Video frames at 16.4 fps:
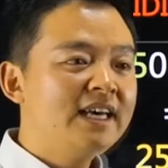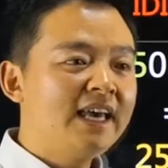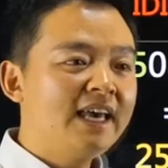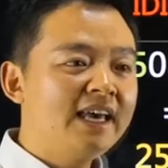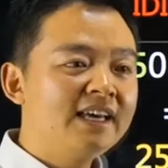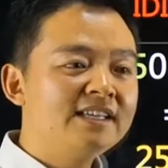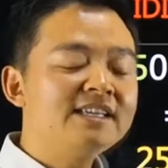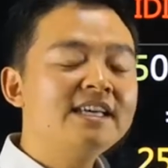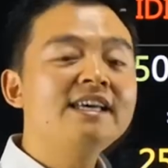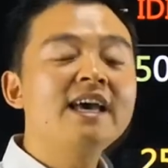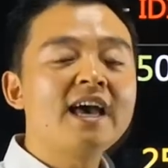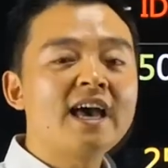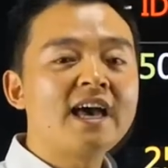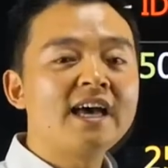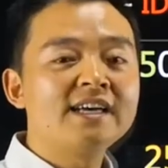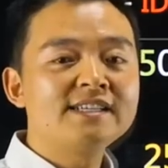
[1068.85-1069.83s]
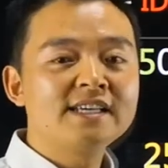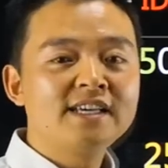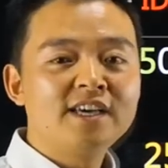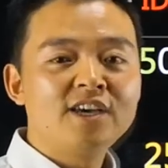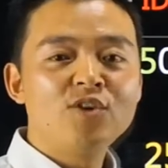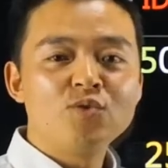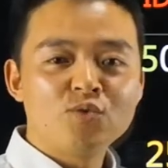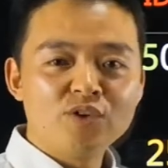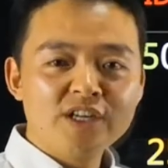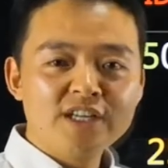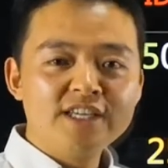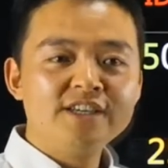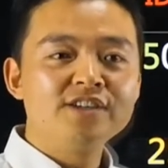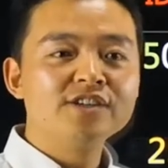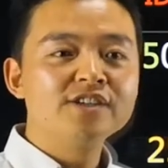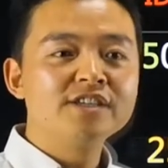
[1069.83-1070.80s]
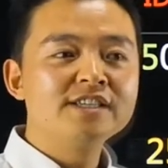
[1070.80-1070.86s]
And he had a
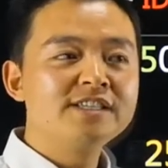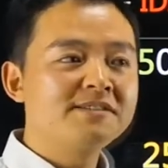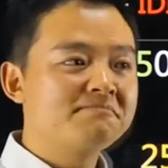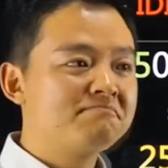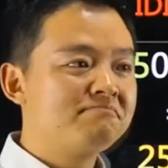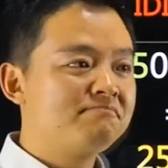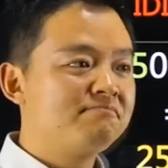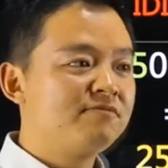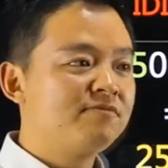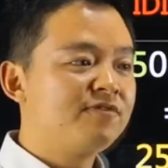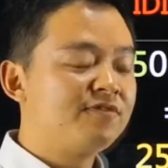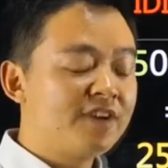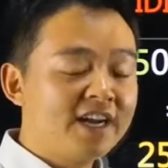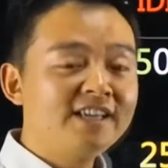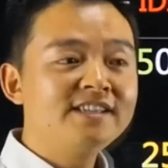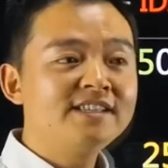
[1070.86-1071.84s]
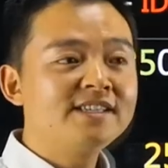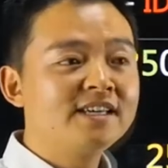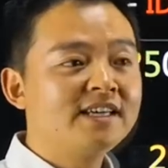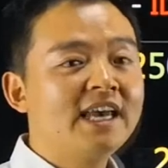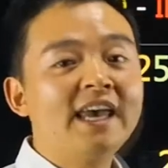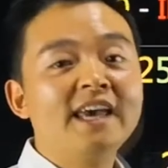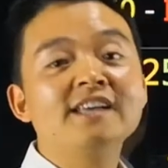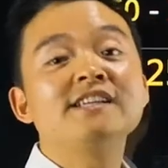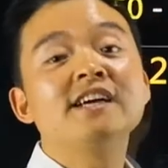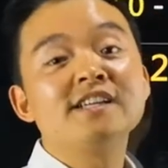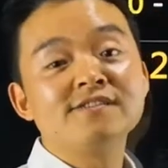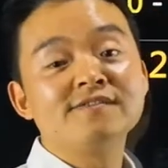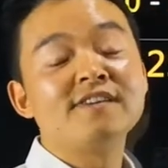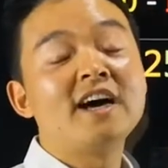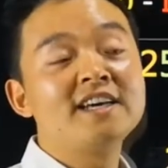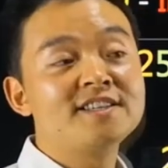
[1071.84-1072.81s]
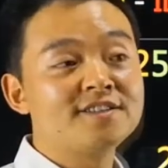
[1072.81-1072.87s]
really good friend and
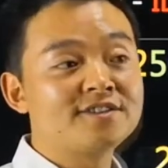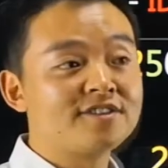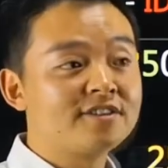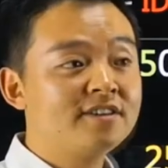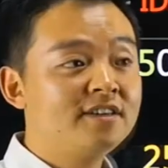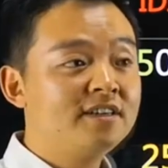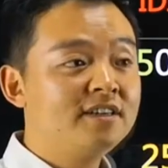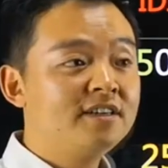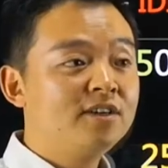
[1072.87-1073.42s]
advisor